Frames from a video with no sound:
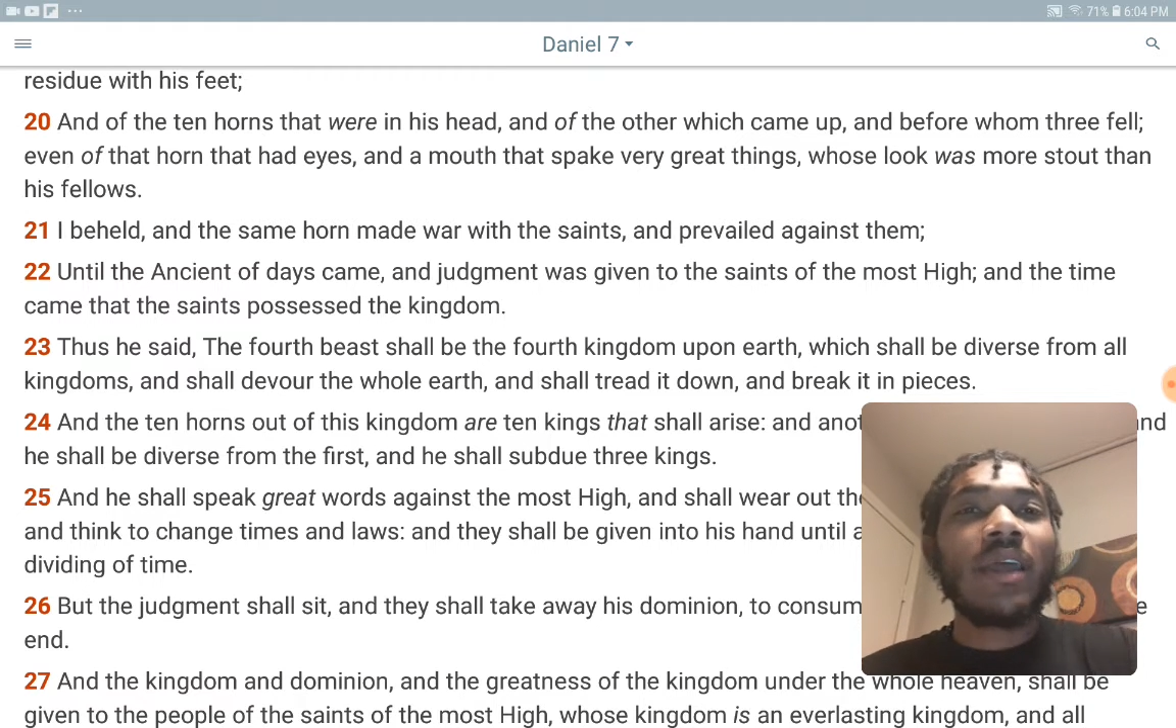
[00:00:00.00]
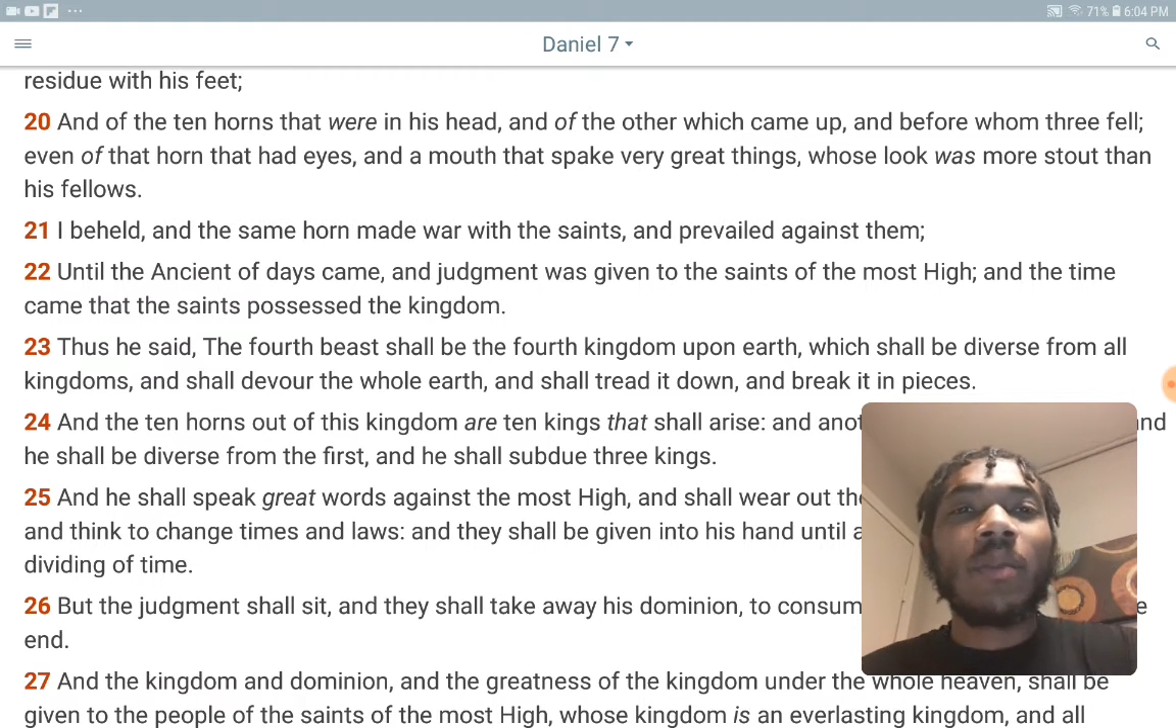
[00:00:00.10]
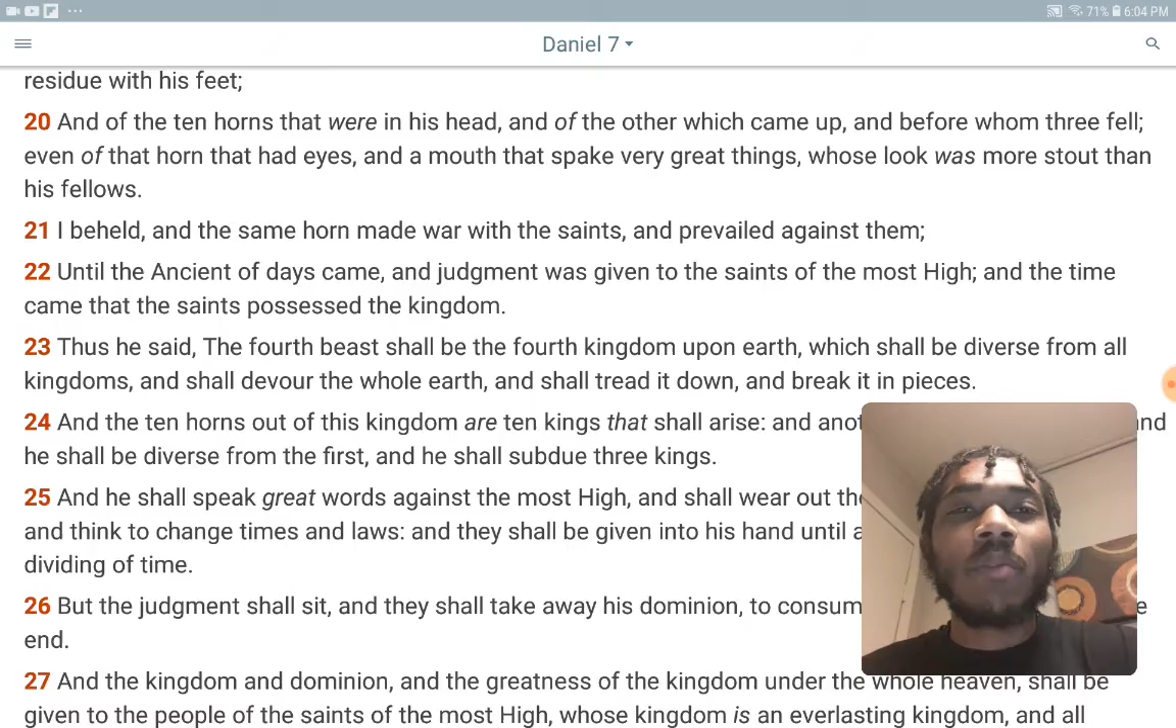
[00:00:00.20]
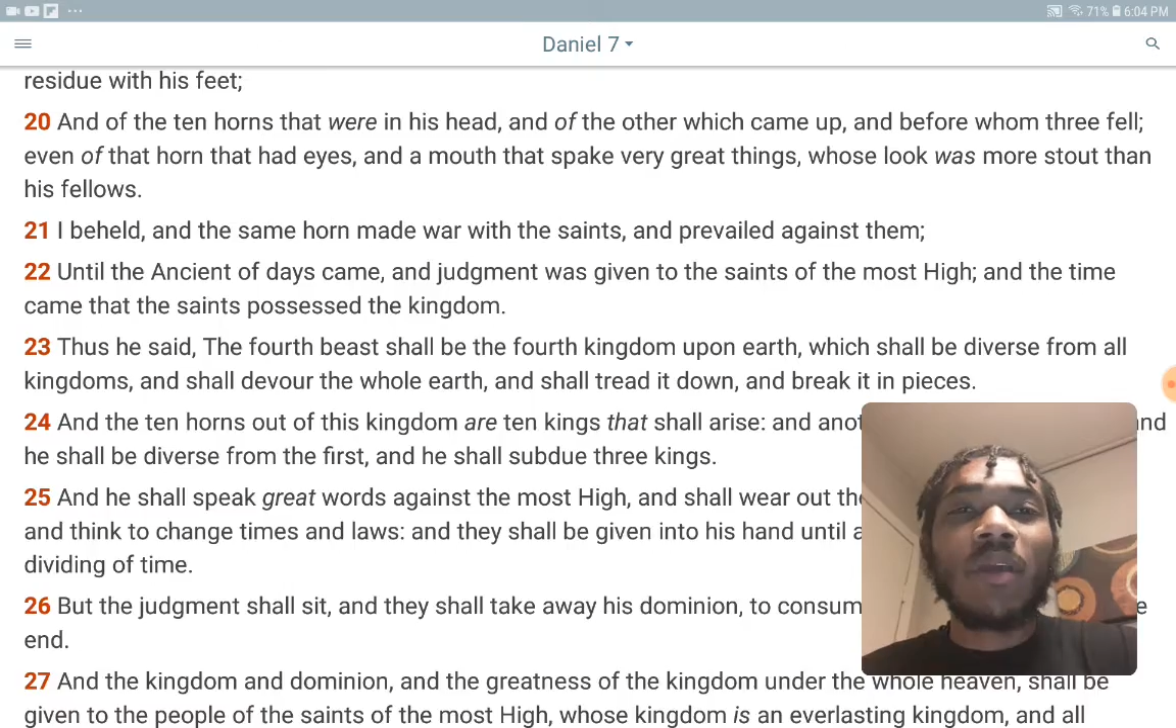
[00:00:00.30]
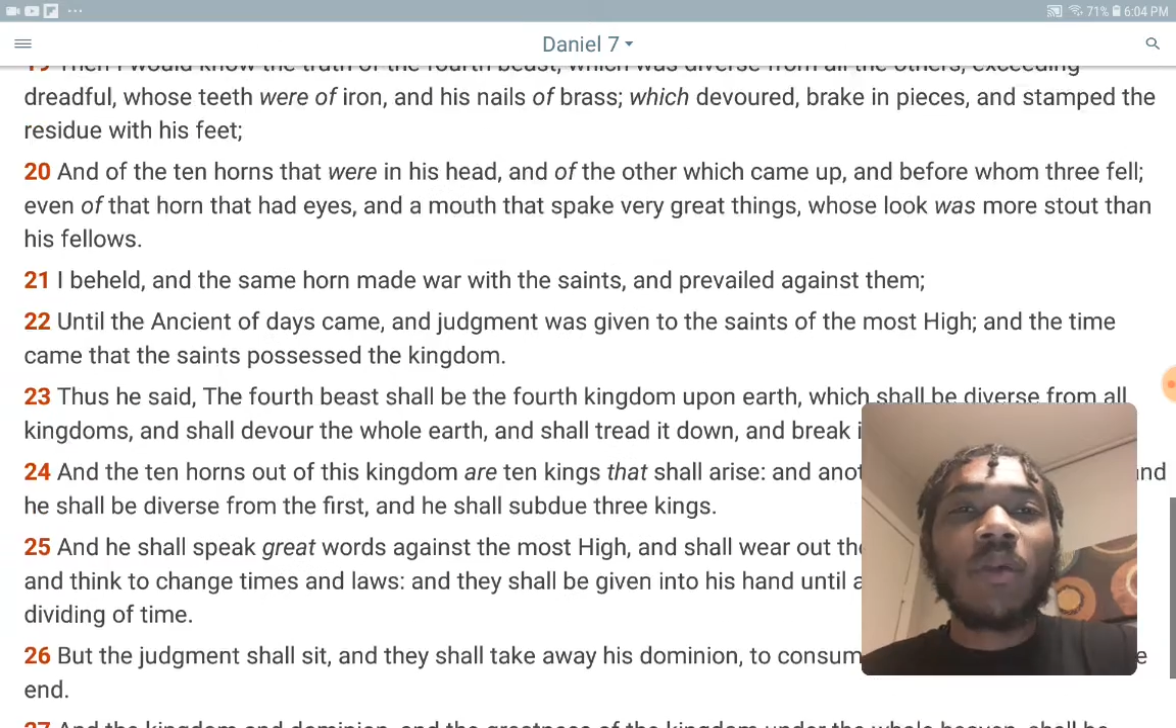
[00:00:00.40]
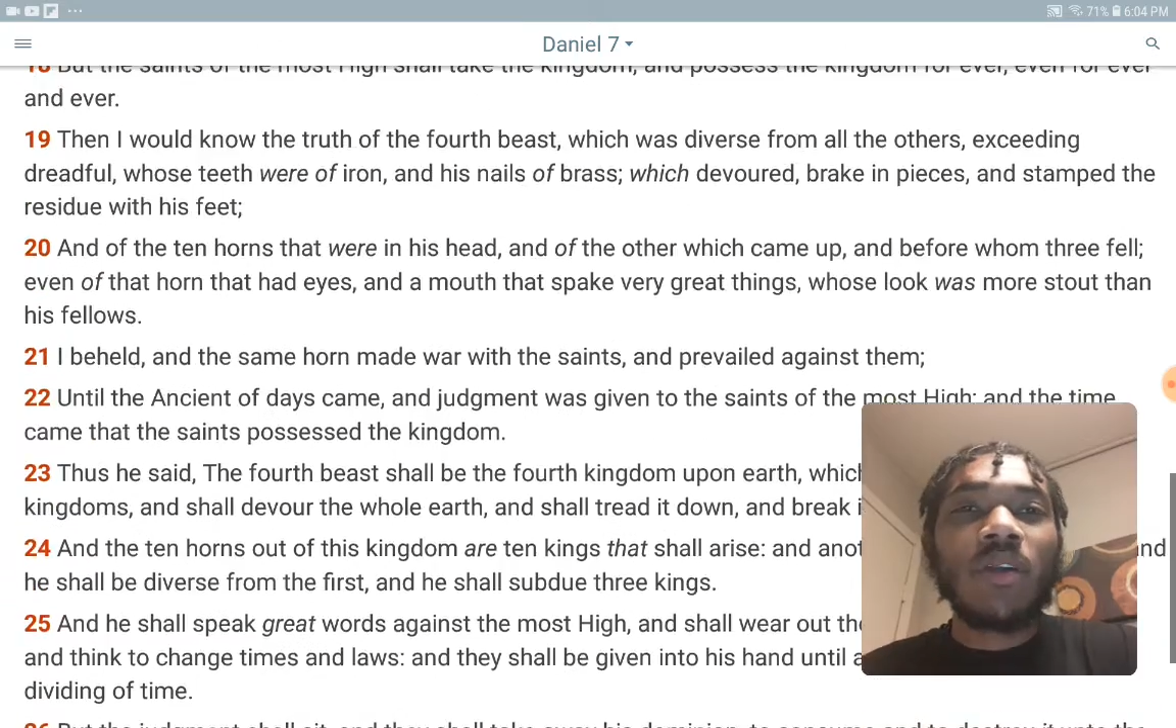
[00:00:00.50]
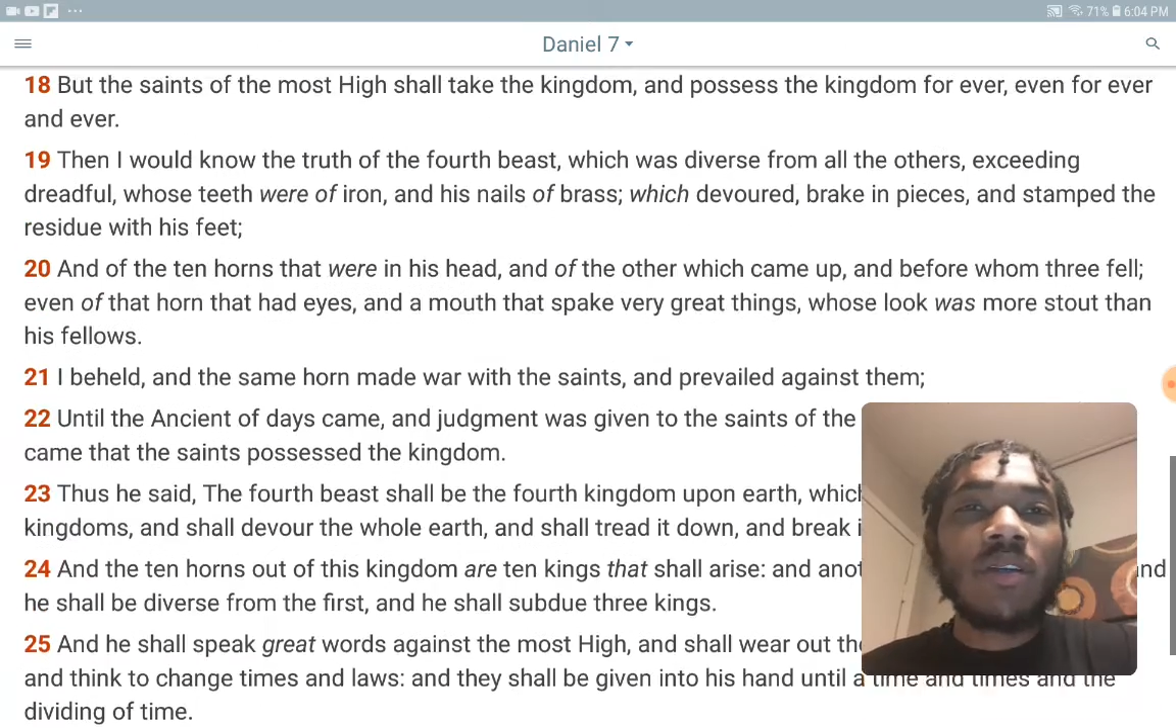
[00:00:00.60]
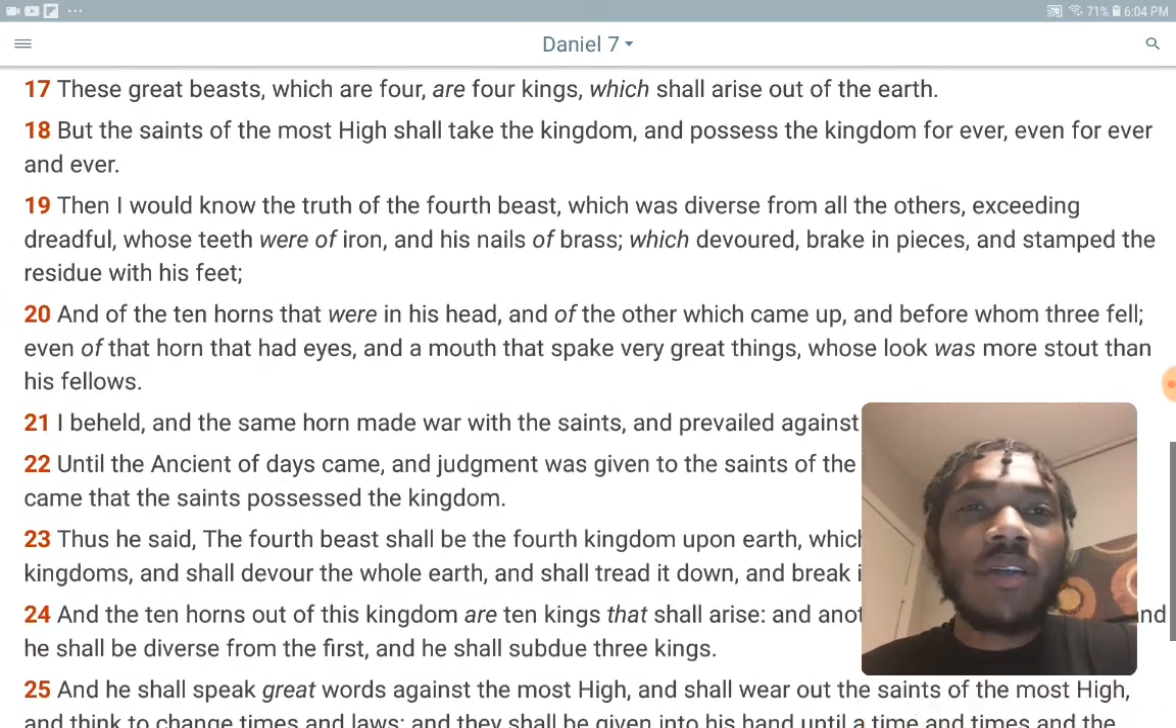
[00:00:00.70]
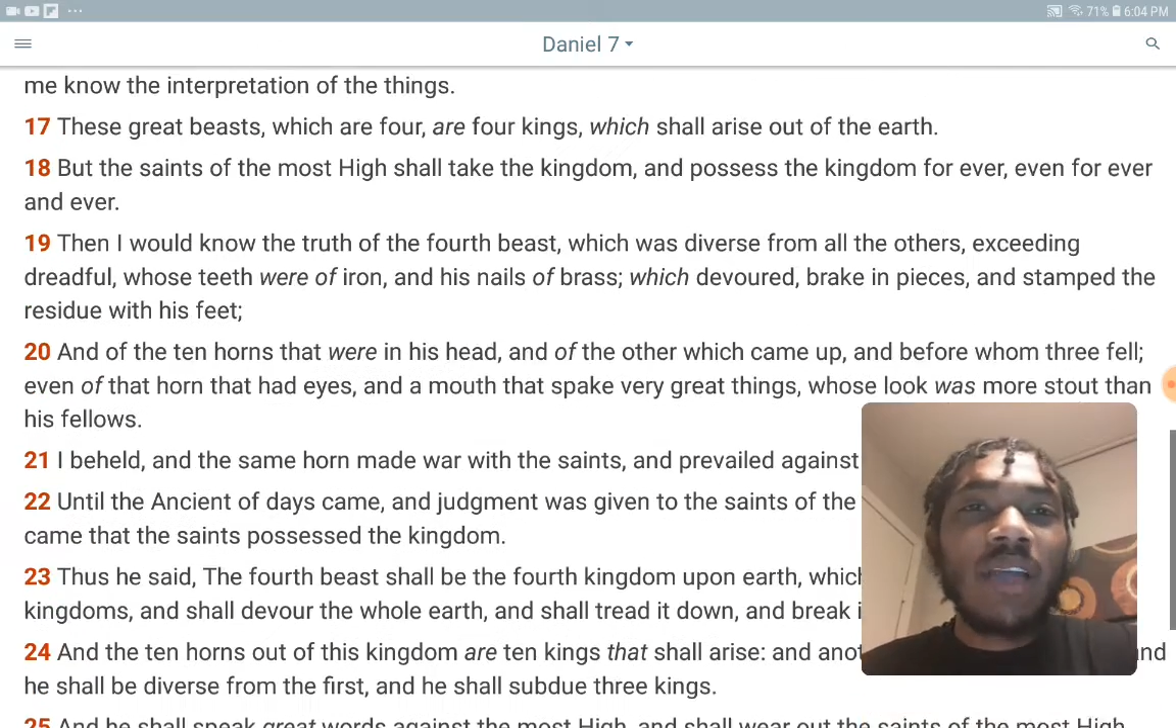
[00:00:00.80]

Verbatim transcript: hey man, where